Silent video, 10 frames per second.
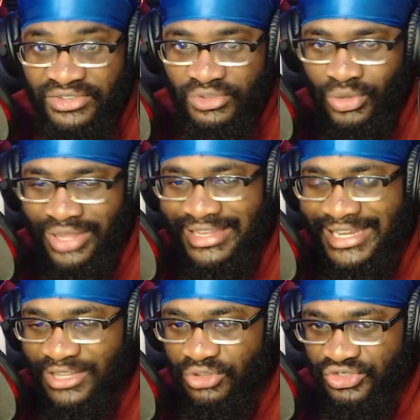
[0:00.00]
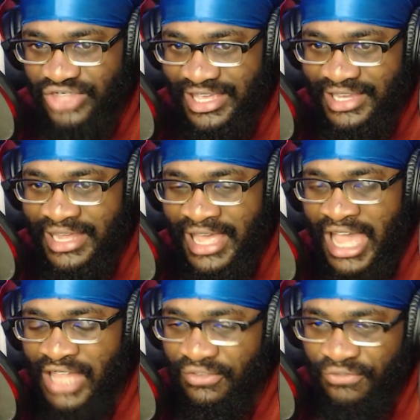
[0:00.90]
or I didn't understand
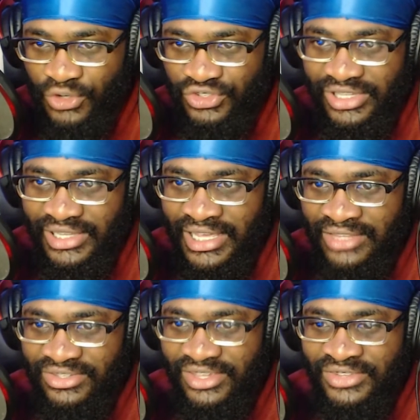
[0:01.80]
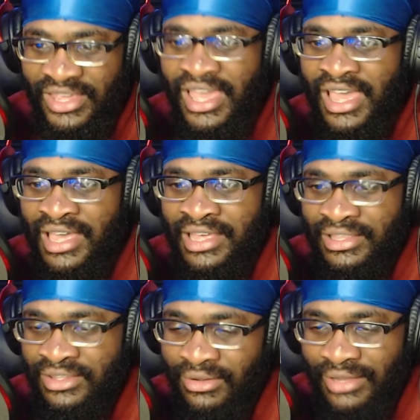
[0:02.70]
the first glance. Because,
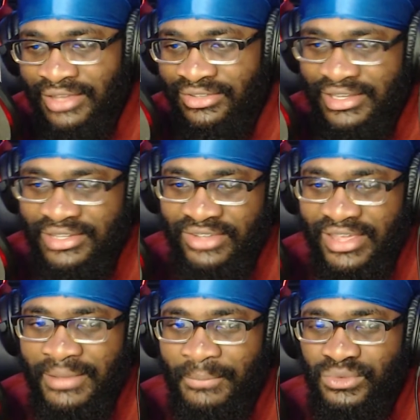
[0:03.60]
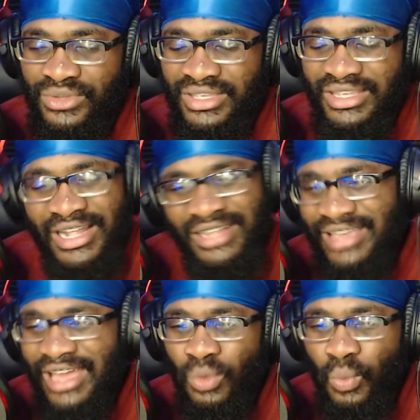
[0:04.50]
you know, like I said, it's like, it's
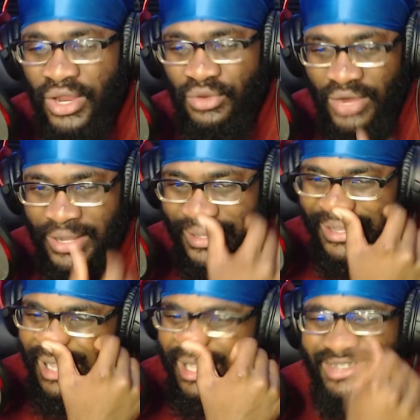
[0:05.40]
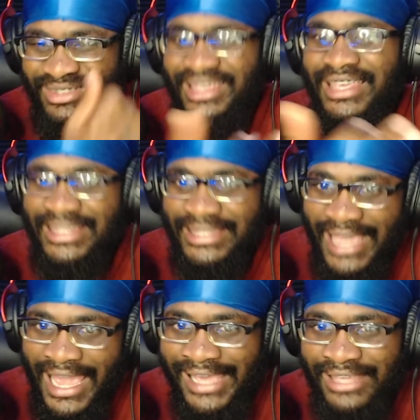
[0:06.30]
kind of weird, right? like, because,
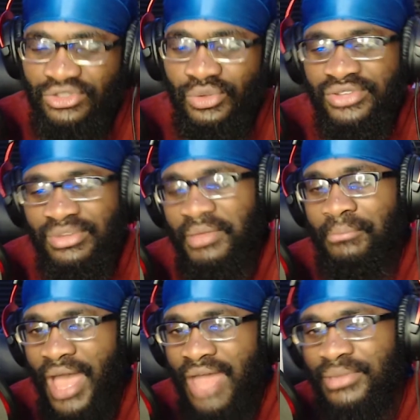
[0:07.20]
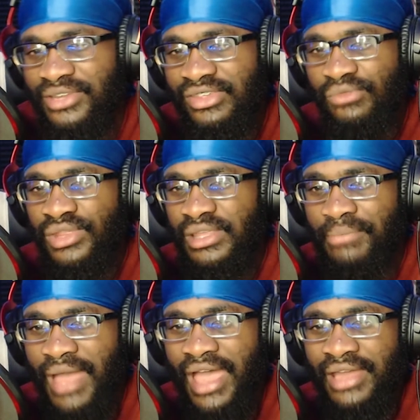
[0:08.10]
yeah, he's doing something bad, but is he really
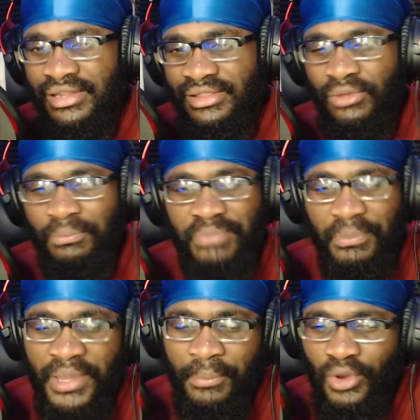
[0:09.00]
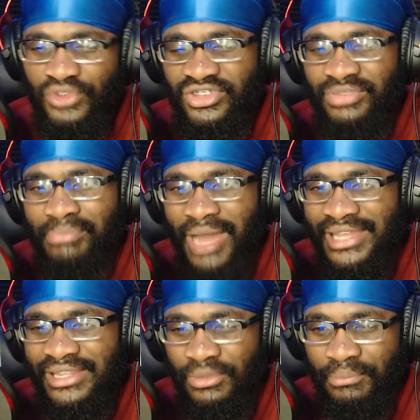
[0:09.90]
bad? They're, the people are just
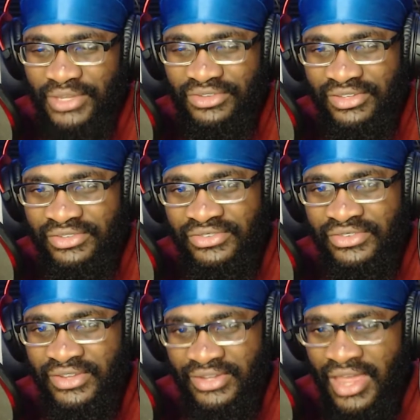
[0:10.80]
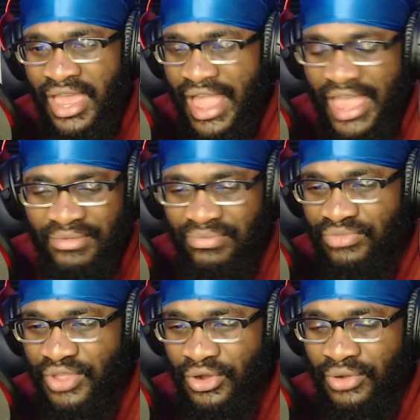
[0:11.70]
minding their business. And
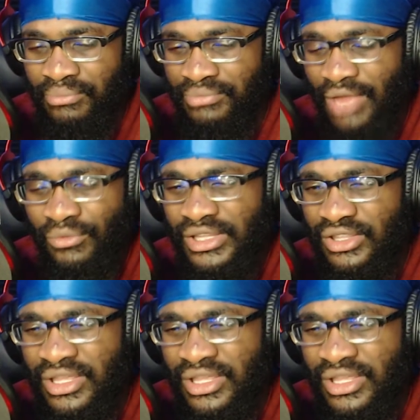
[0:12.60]
they're not really